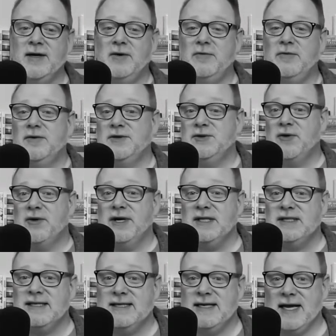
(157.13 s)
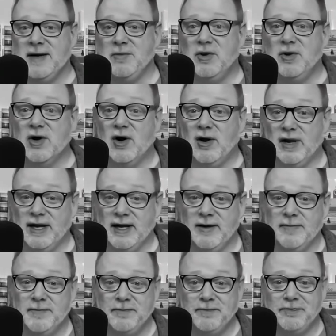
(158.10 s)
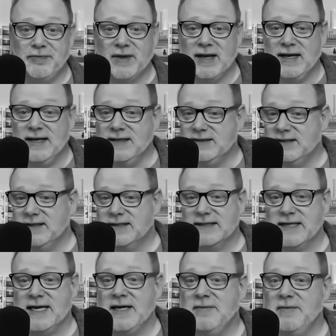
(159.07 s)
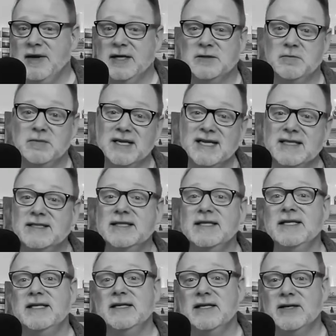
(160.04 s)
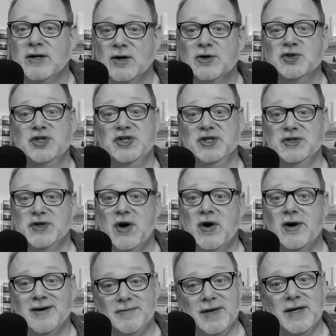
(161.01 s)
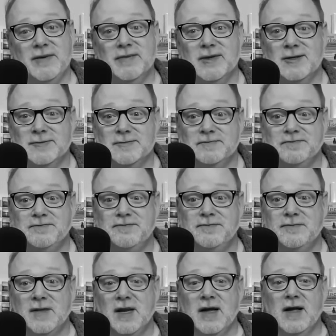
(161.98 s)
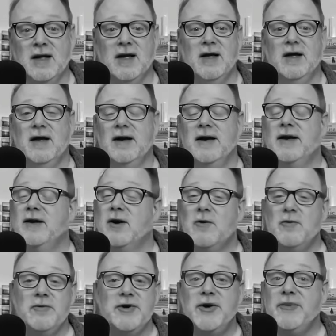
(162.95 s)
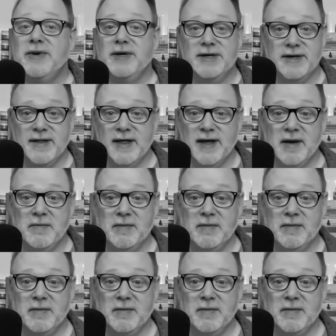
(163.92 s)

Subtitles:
Resorting to name calling is the same as placing curses on people. Don't do it to them,